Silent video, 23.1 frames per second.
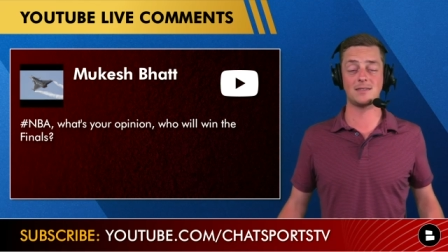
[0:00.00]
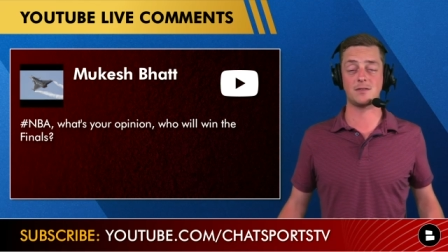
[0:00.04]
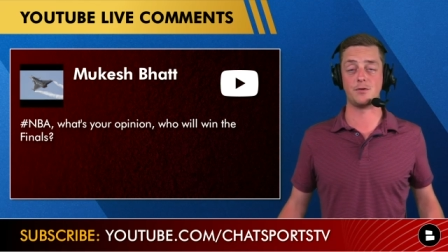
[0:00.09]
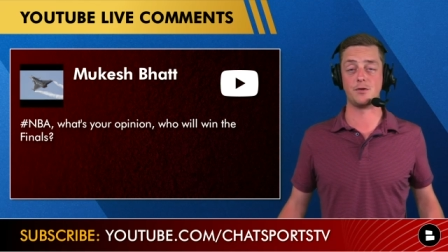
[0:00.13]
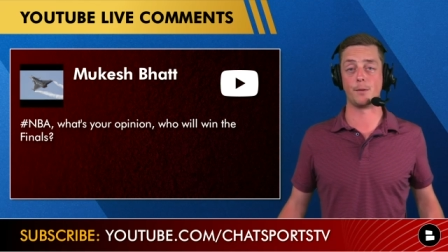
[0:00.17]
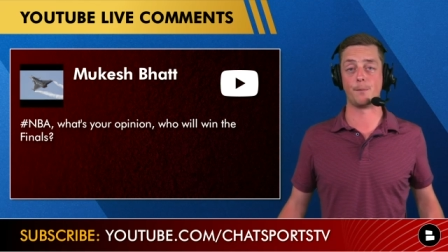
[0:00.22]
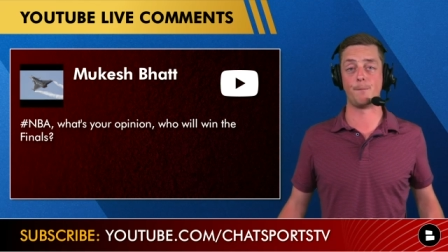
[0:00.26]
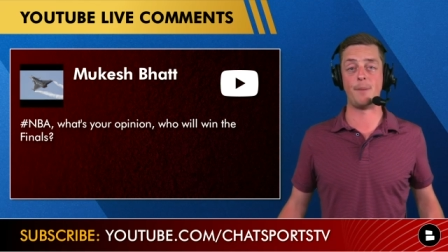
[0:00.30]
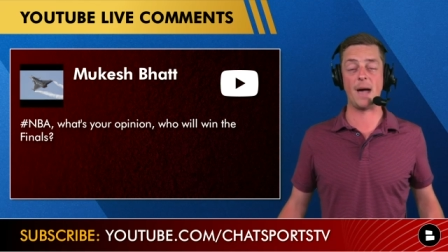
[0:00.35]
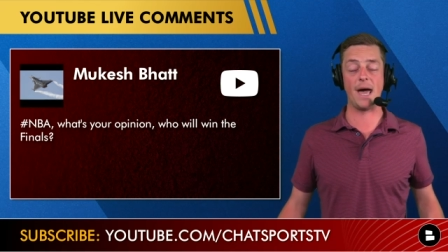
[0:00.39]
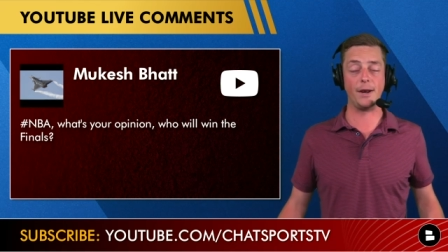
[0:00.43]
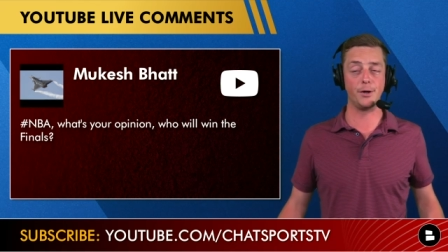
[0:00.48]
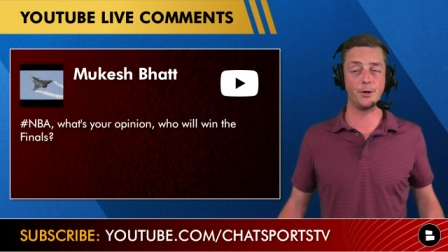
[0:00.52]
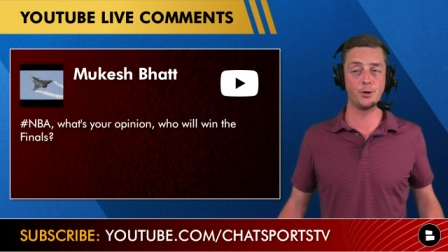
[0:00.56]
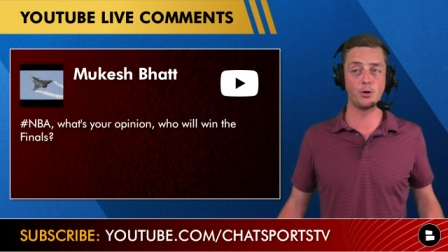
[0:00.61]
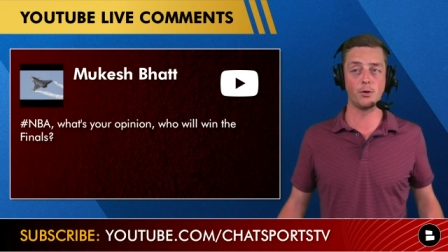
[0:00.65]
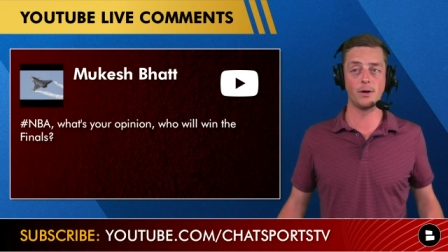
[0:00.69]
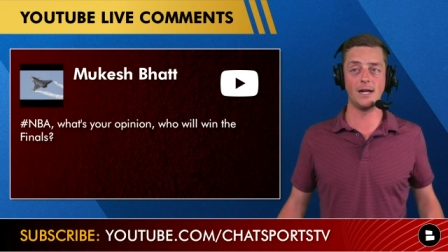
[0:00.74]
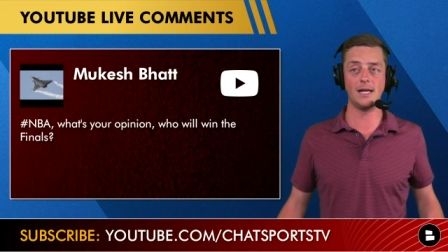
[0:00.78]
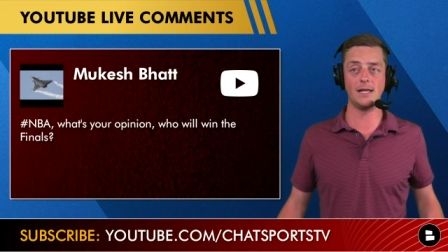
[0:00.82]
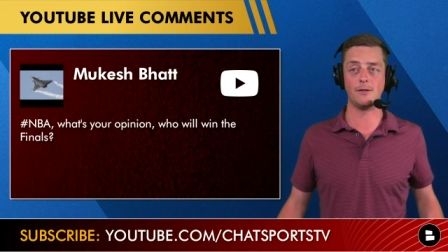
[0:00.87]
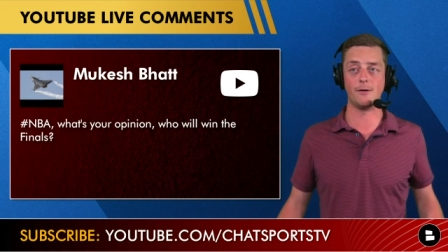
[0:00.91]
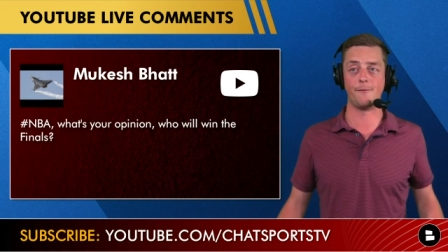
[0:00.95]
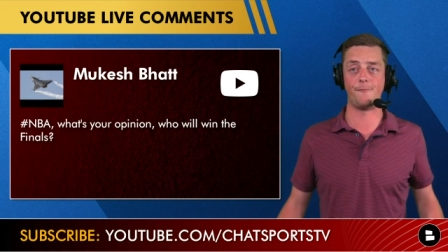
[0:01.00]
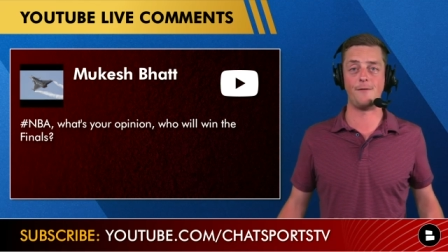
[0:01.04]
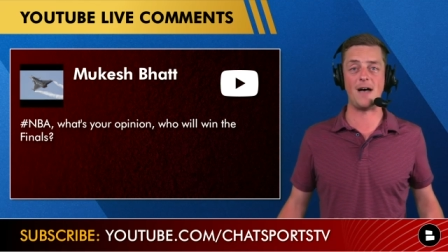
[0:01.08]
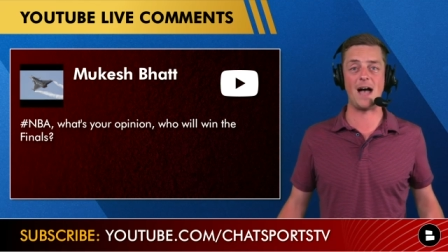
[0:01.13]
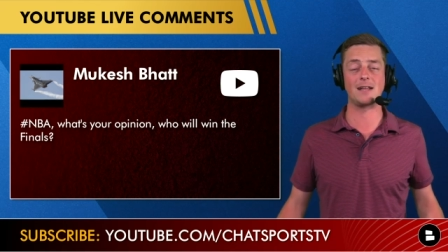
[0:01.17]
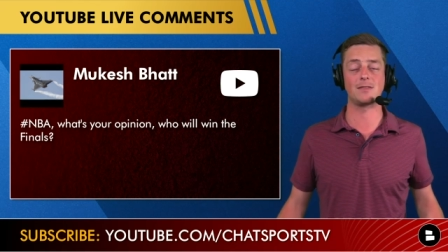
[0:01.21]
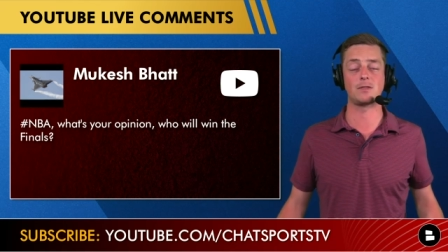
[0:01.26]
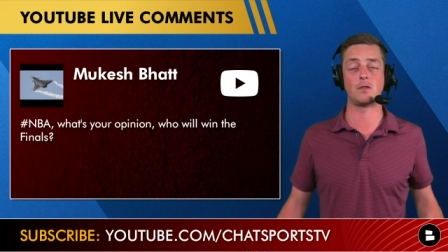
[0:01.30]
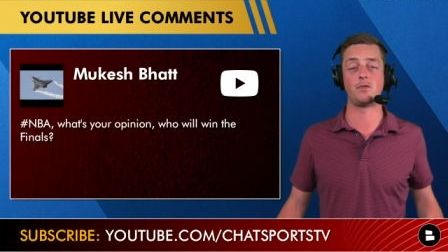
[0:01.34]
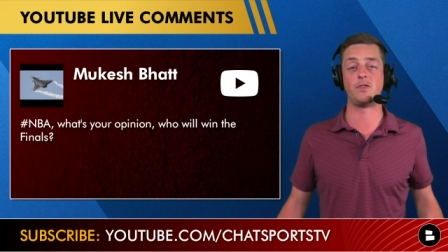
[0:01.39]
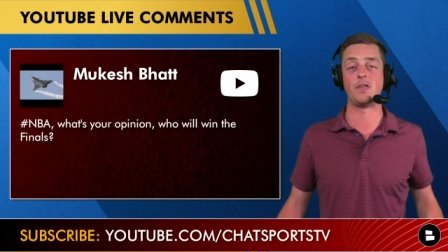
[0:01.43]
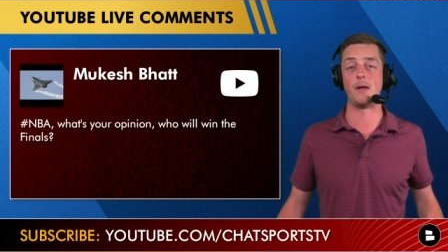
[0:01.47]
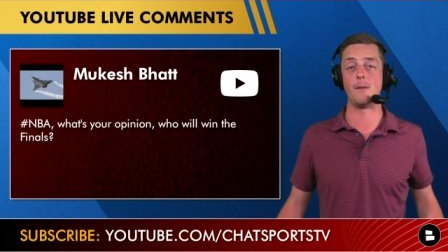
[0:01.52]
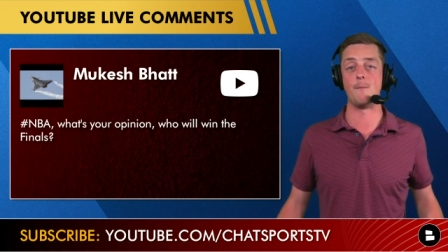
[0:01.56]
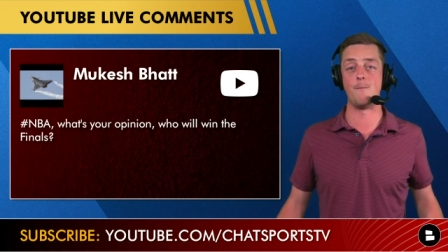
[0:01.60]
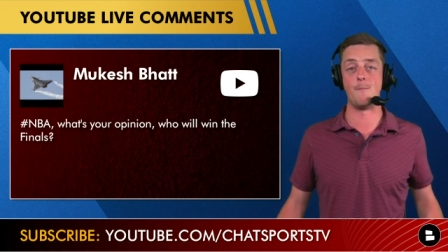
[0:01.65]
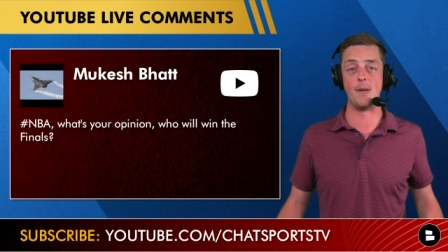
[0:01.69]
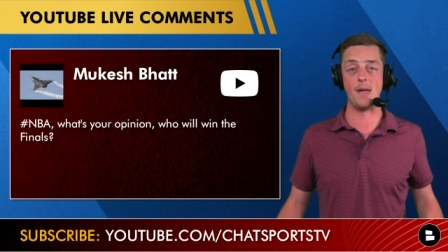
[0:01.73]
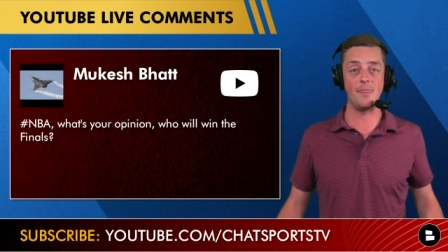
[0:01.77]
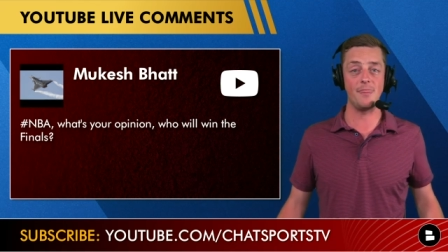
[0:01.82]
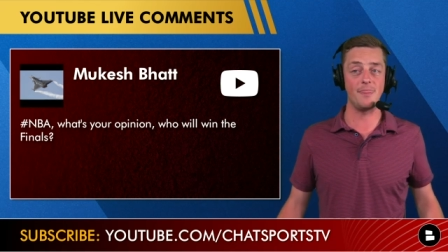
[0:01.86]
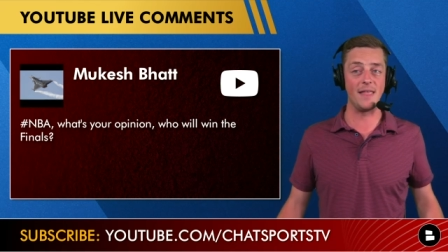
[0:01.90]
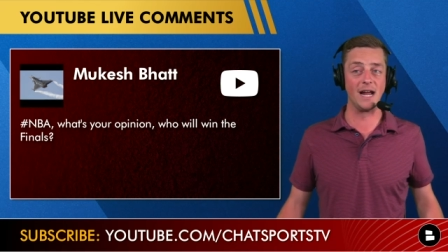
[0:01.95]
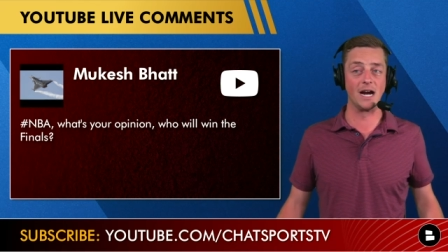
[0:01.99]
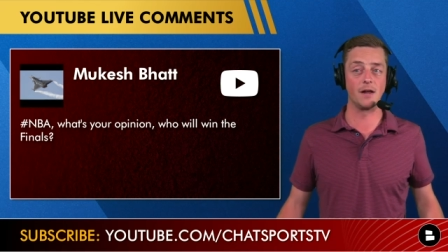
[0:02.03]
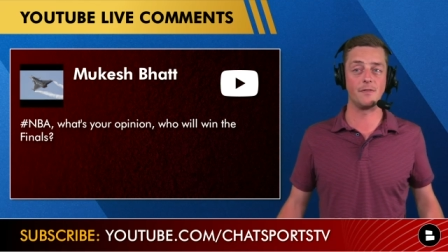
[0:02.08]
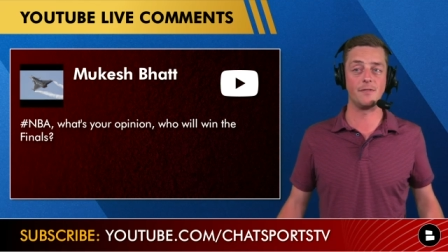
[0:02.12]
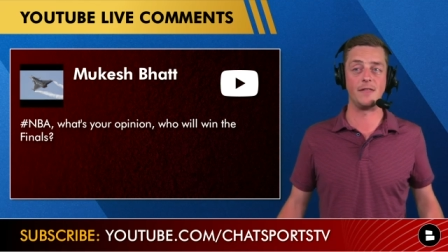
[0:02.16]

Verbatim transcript: their pedigree, the fact that they've been there,